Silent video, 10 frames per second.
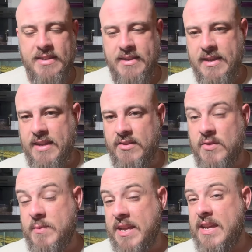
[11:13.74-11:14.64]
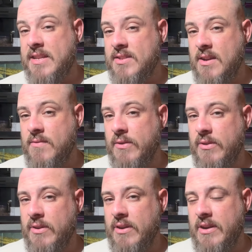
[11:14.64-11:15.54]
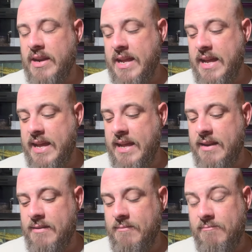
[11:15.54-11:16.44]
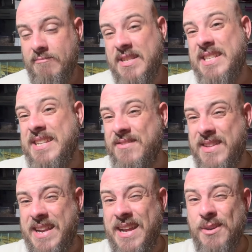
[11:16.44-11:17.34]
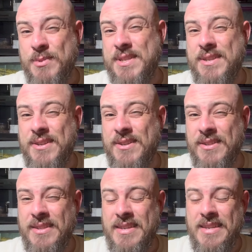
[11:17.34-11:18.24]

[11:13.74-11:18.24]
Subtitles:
and just be hands off with her and see if that helps at all.